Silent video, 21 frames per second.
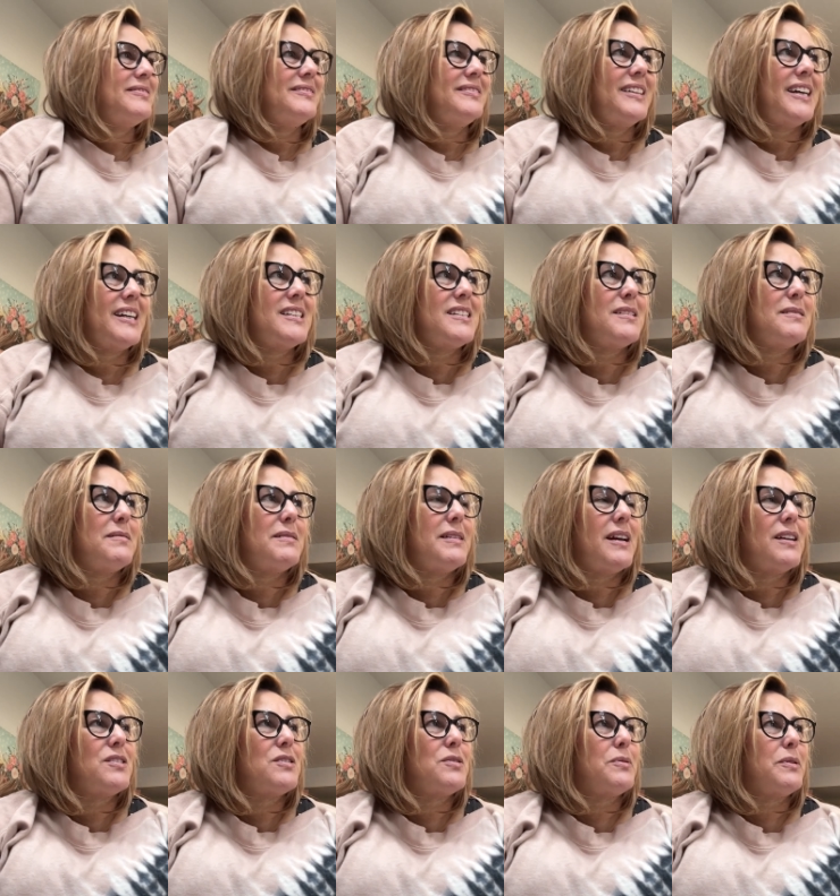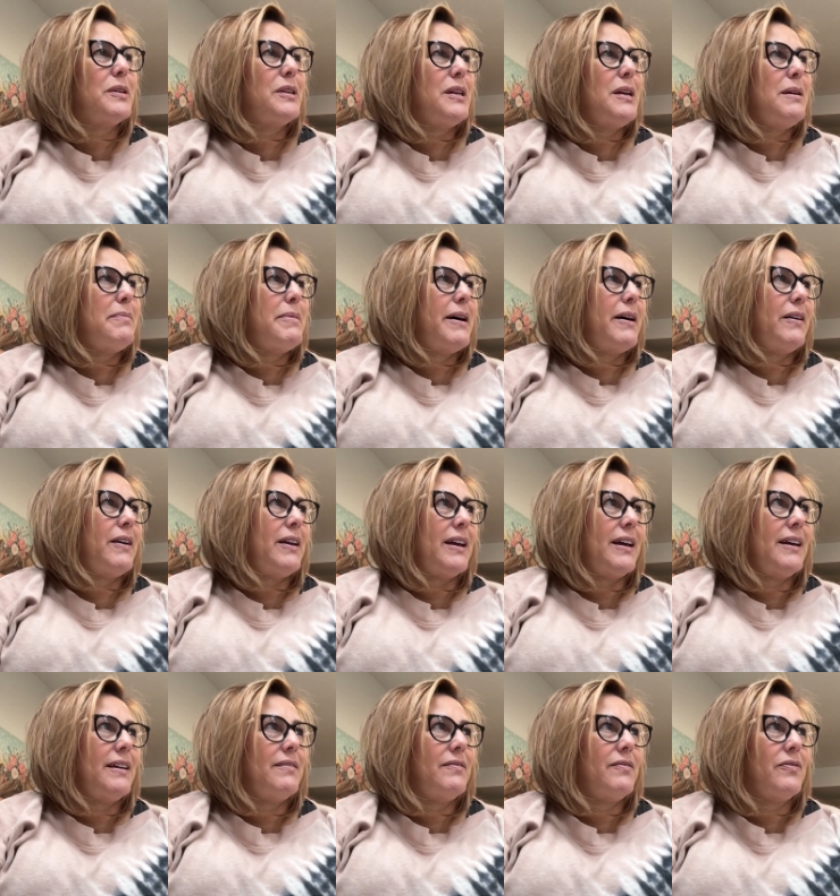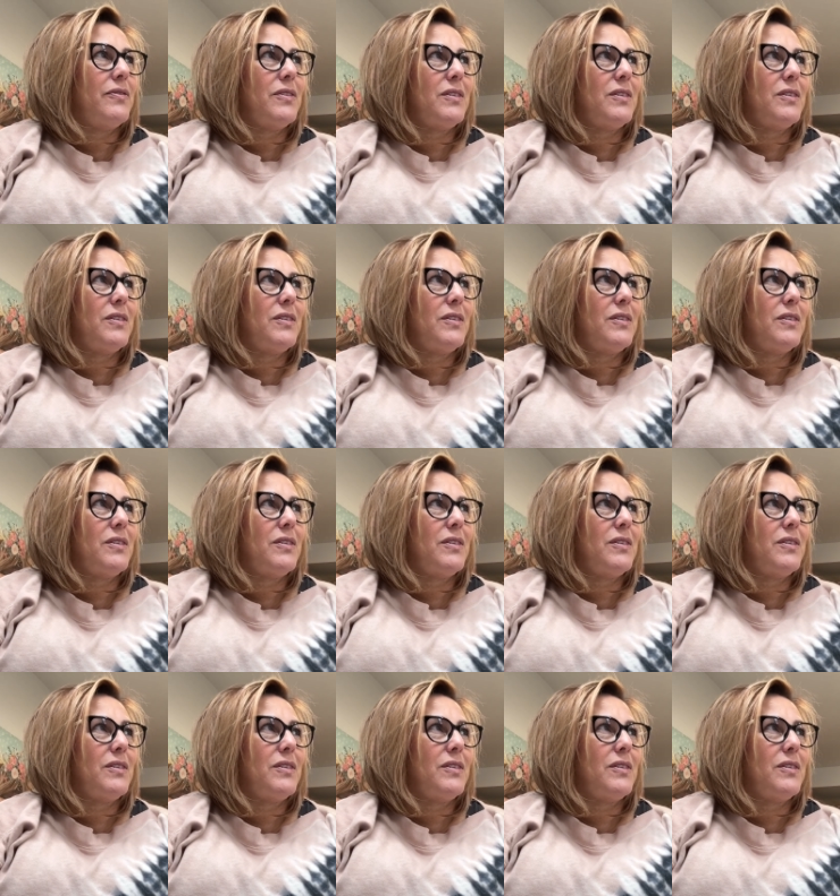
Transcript: that's, that's really about it.